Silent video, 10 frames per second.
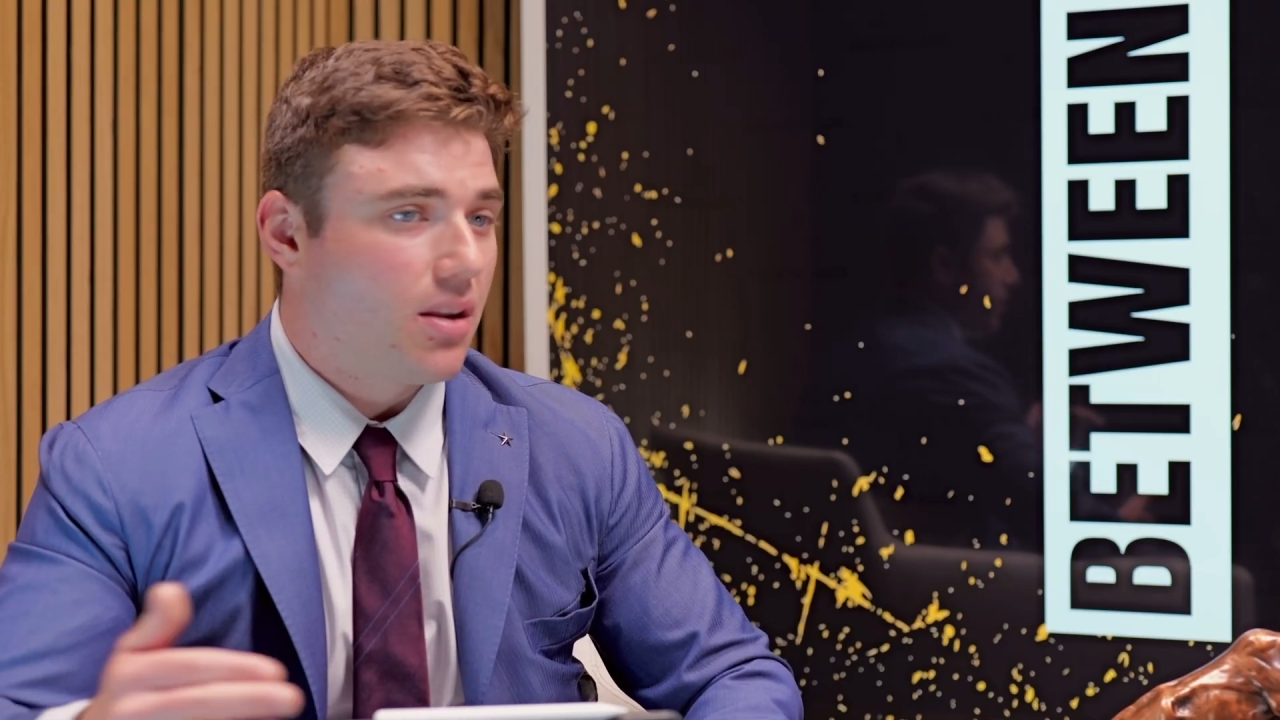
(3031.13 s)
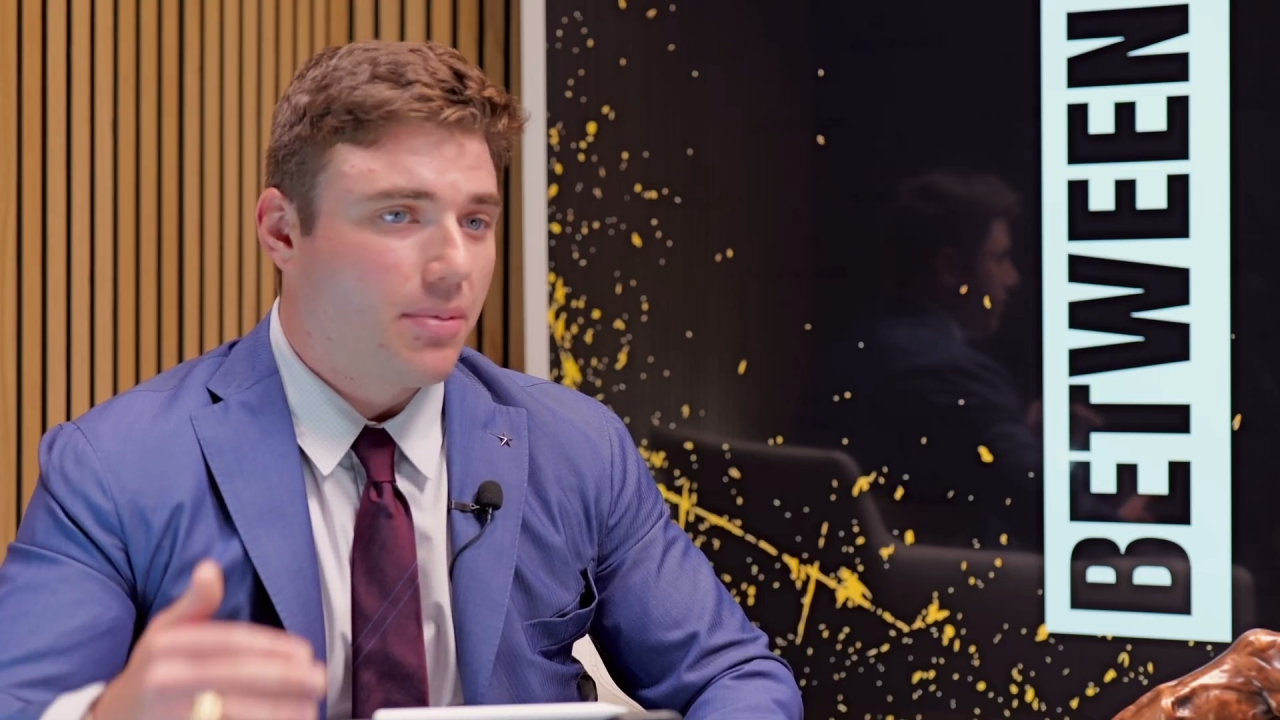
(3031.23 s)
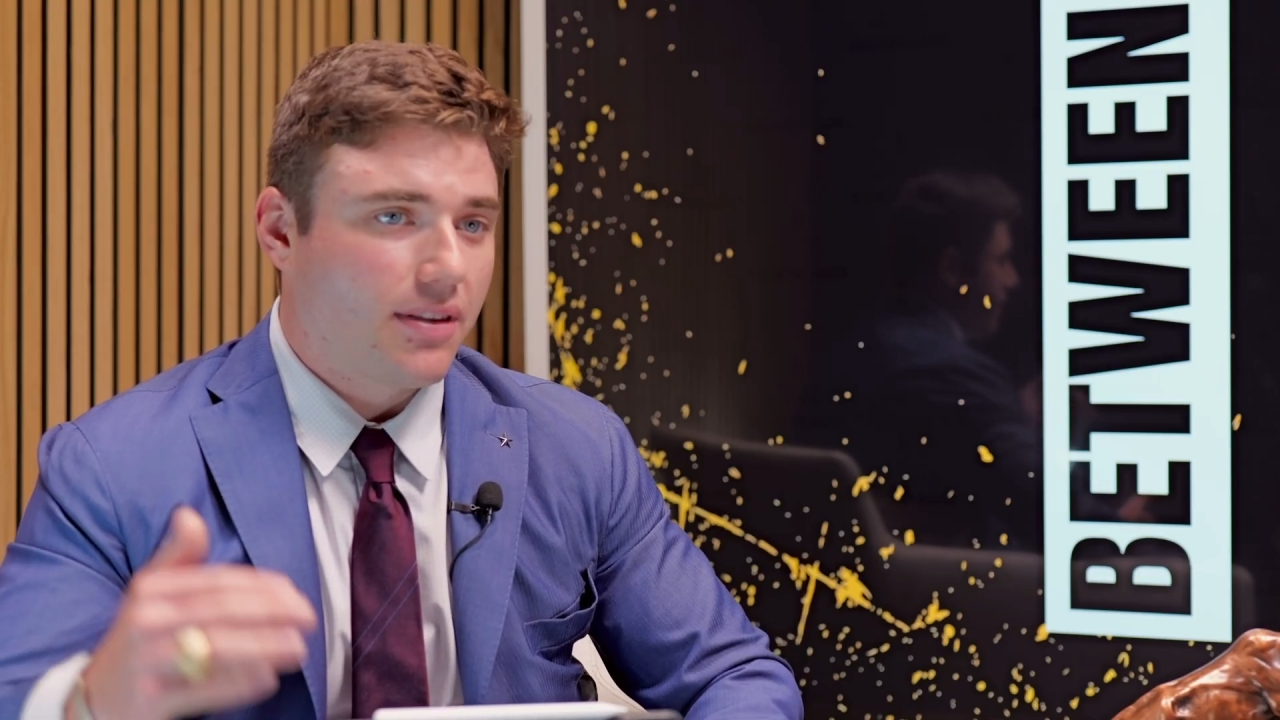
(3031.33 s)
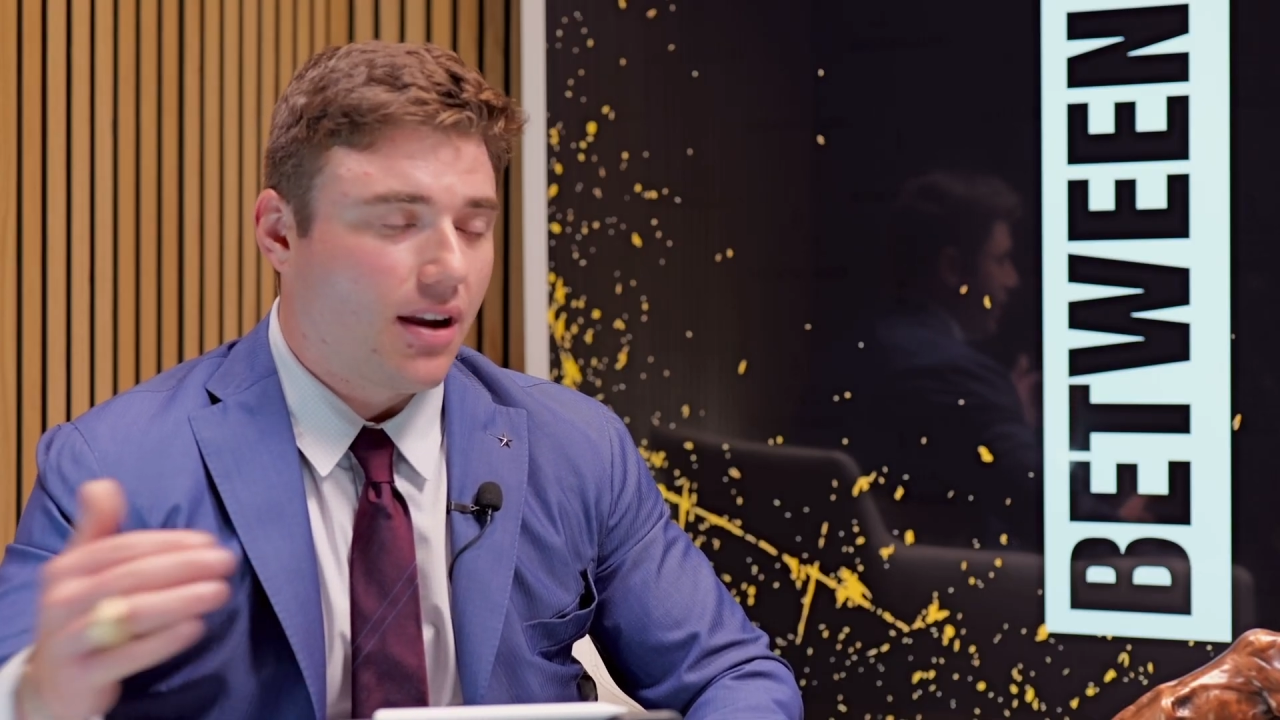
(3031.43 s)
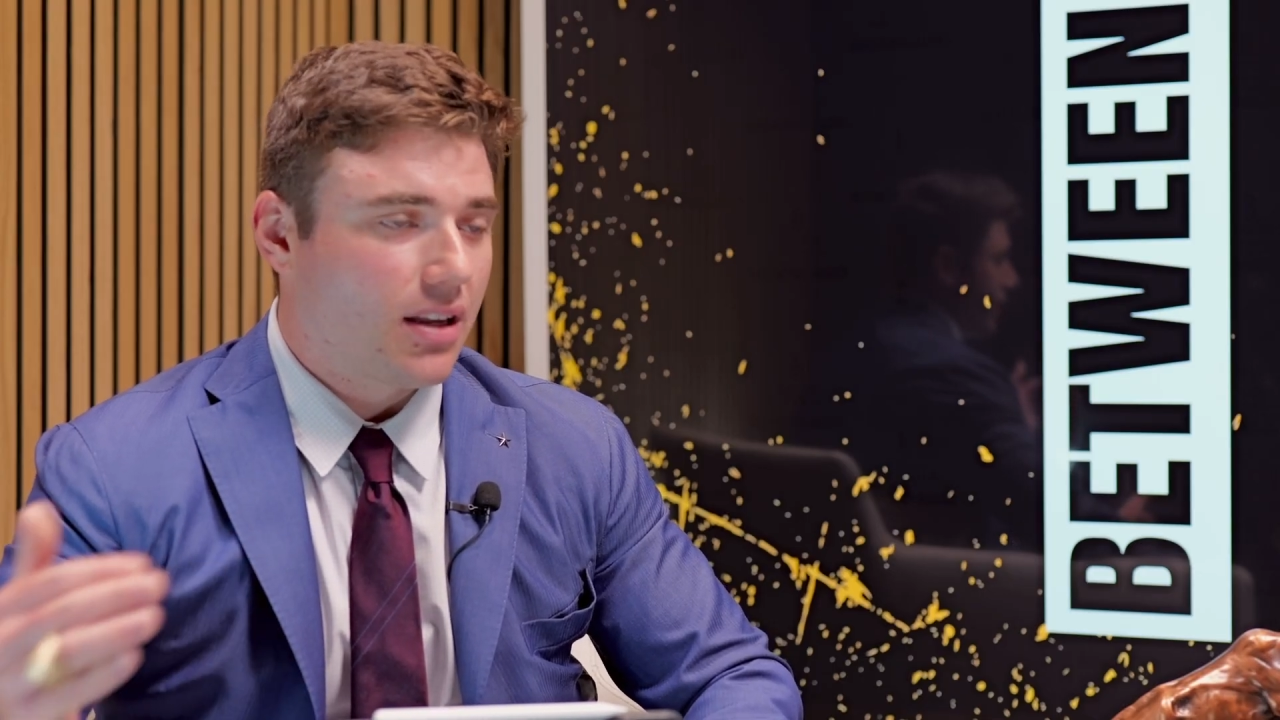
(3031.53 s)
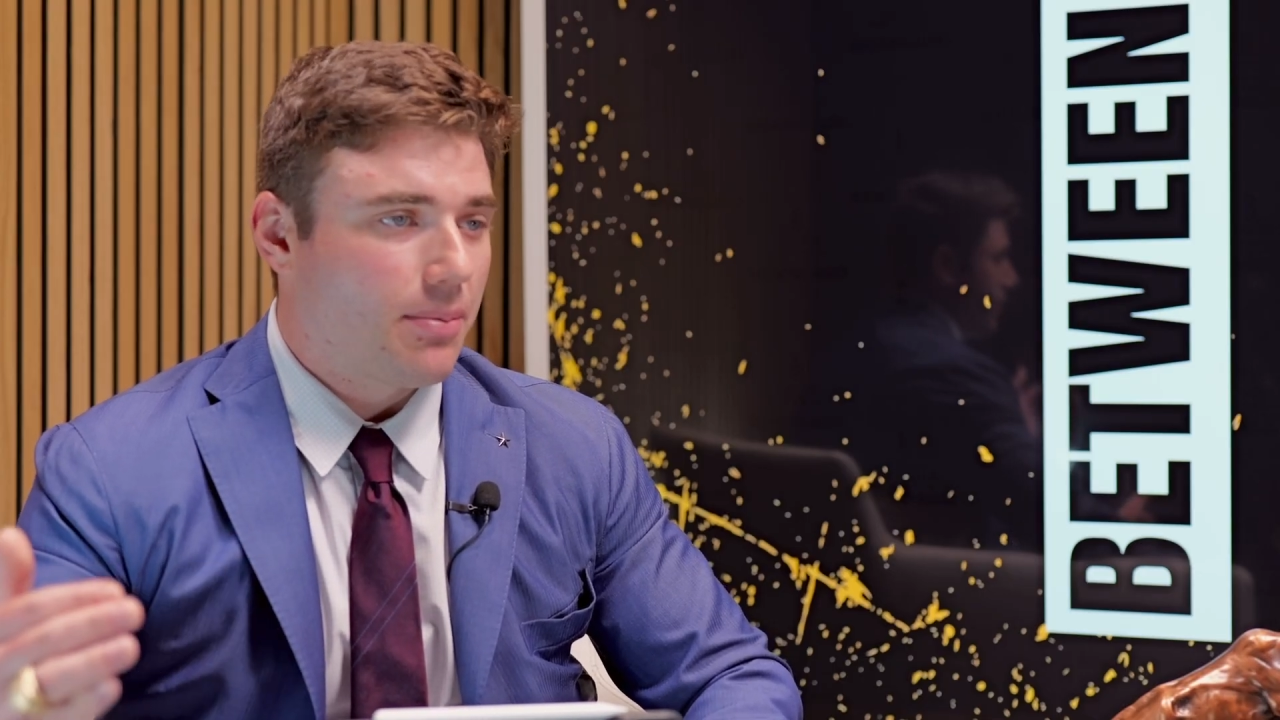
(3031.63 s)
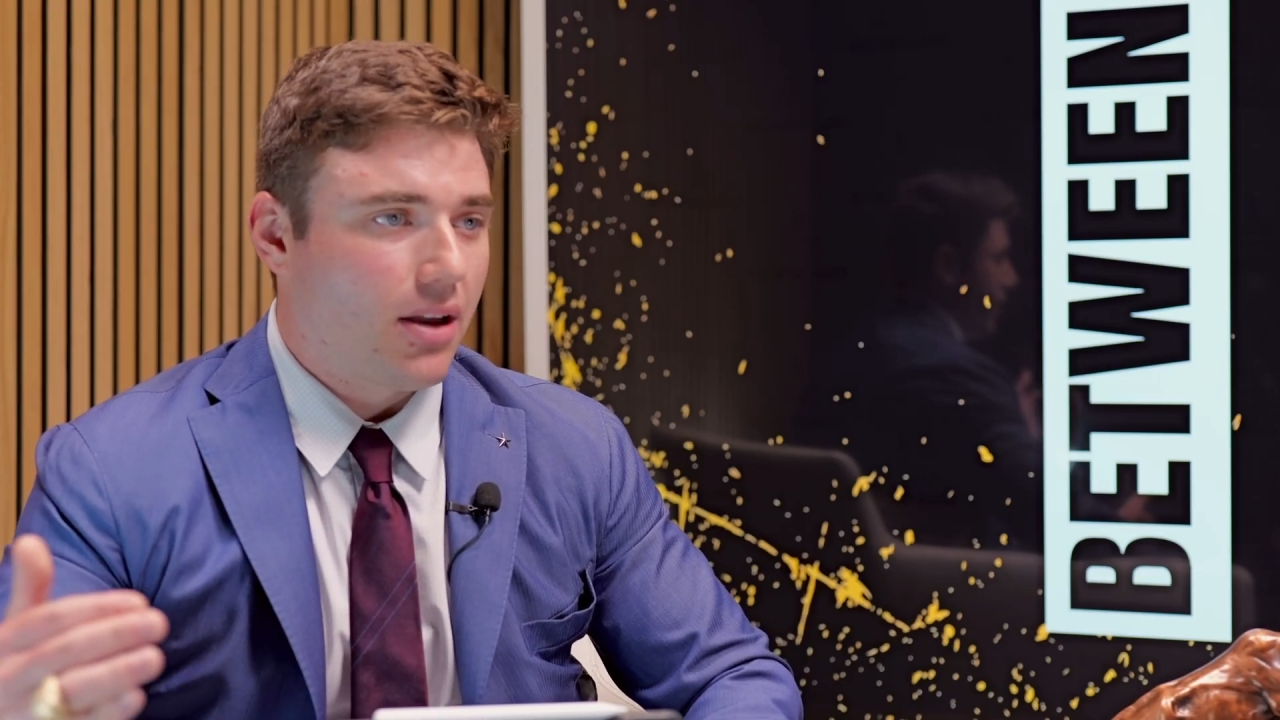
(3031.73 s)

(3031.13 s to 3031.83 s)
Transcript: that have been talked